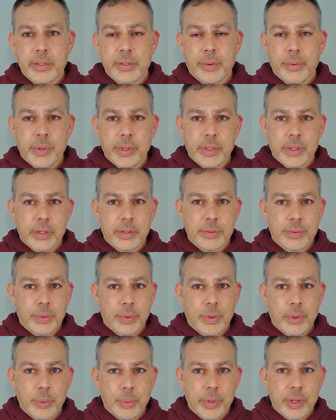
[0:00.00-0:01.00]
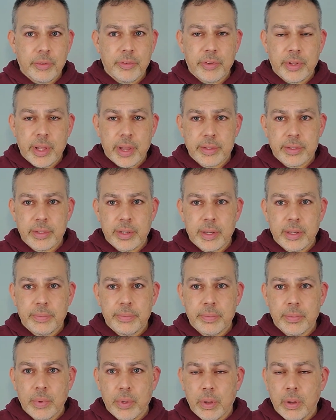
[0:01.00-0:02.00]
going to control the wheel velocity
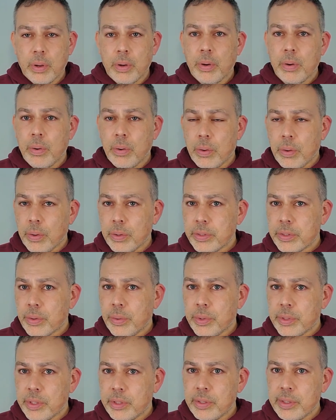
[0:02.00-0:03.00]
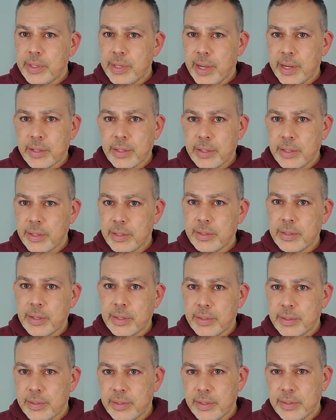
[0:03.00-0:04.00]
or it's going to detect the
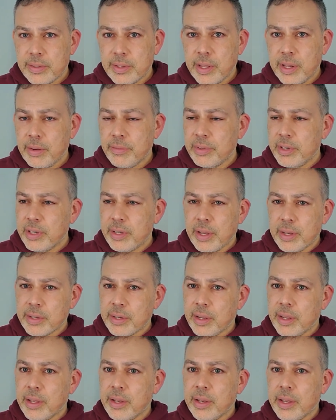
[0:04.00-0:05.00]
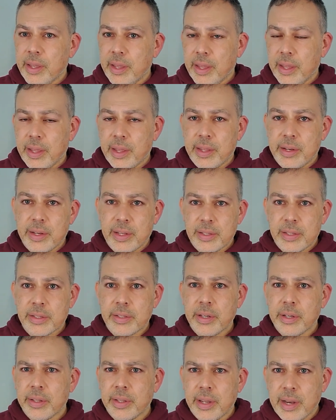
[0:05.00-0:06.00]
distance. It's not even detecting uh,
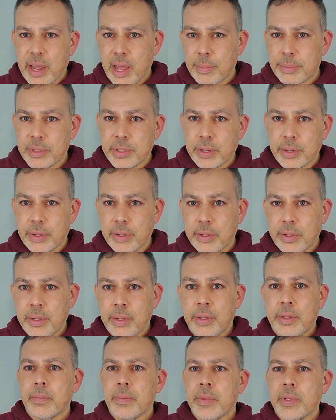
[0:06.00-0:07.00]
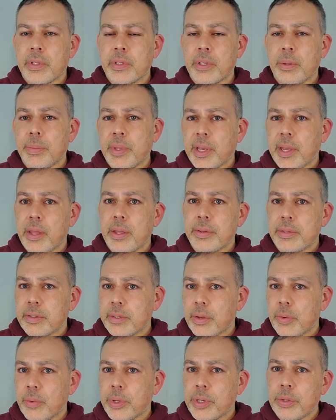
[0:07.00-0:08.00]
necessarily an obstacle. Something else is
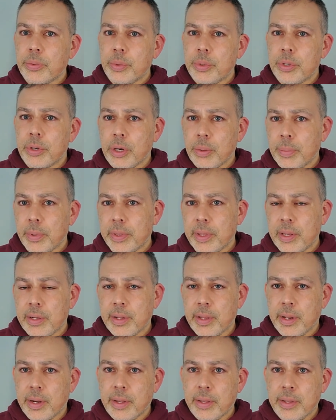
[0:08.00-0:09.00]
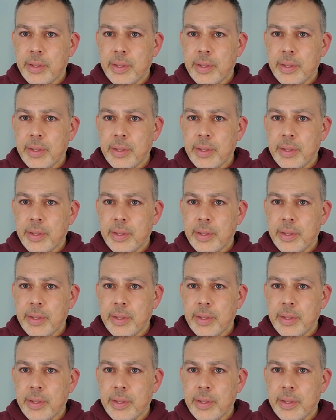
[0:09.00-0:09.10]
going to interpret that data.